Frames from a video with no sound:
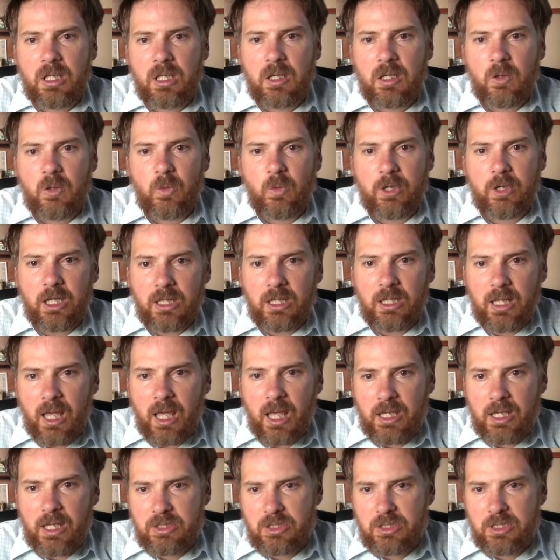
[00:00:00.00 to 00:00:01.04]
When at
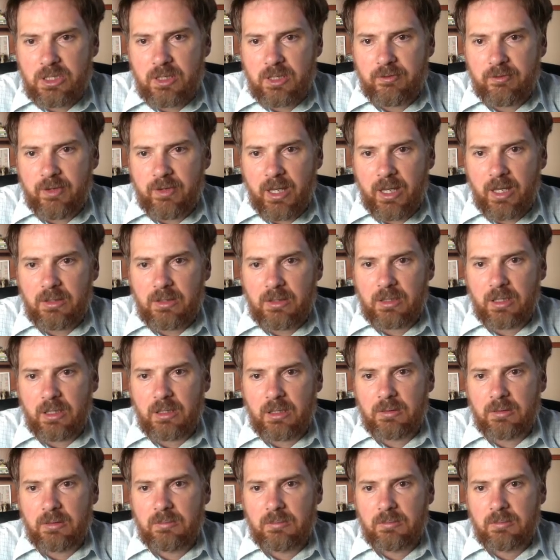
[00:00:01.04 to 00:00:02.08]
last she found it,
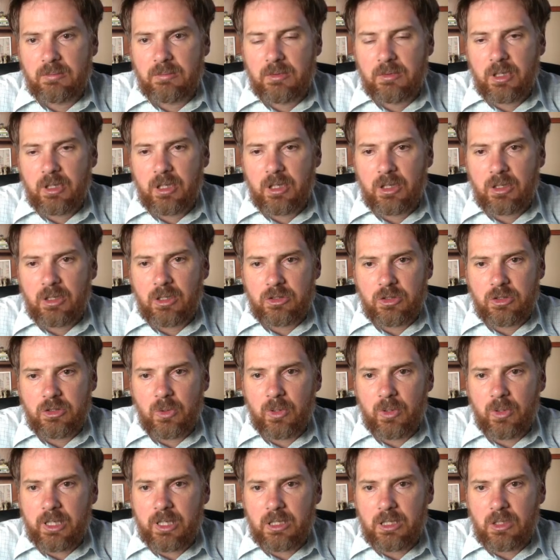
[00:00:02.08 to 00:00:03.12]
her
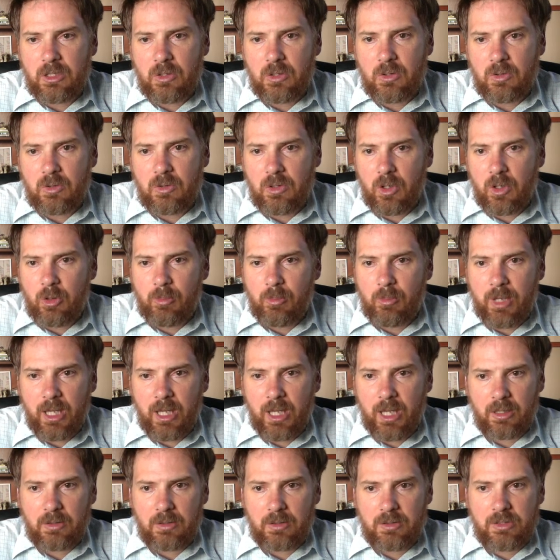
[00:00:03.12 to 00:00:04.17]
joy knew no
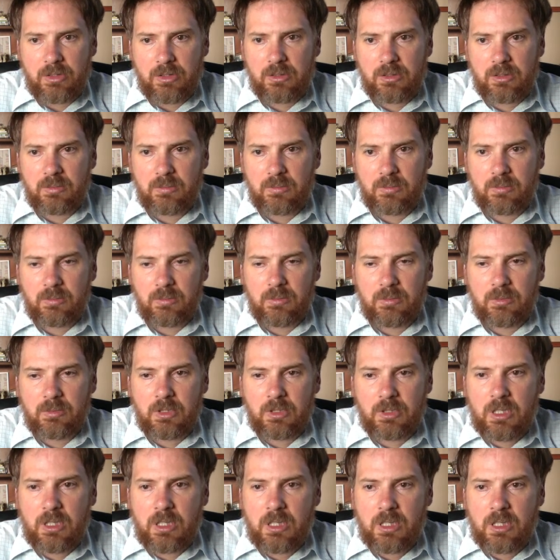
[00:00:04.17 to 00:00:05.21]
bounds.
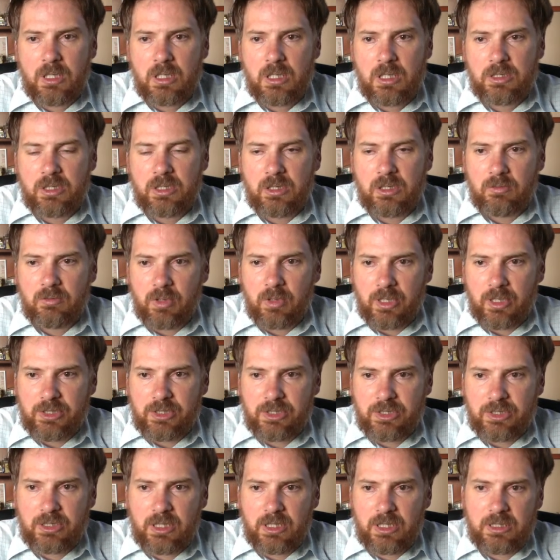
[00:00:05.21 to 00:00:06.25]
She rushed
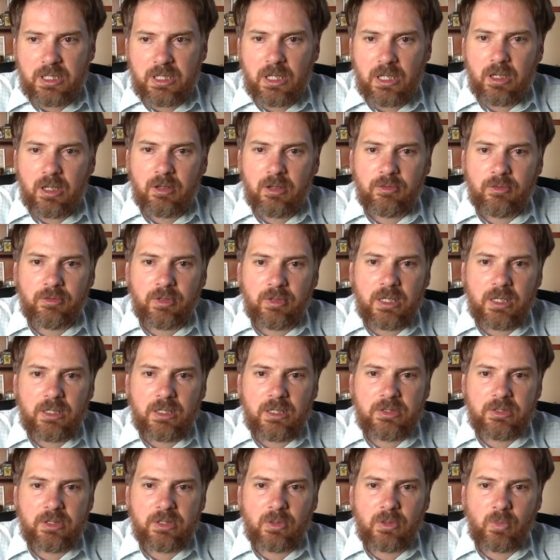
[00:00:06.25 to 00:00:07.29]
to tell her friends
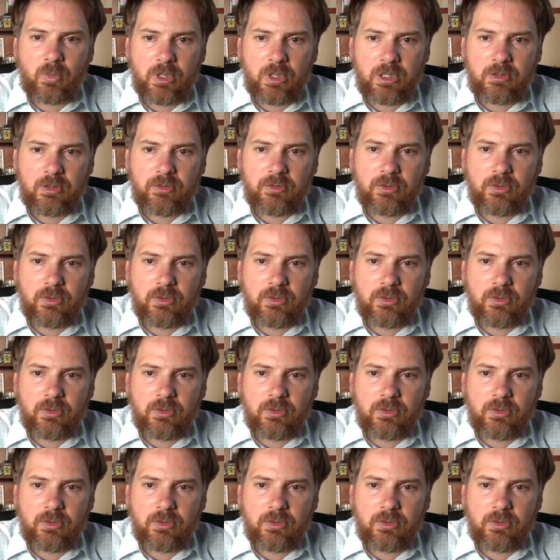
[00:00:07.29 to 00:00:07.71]
the wonderful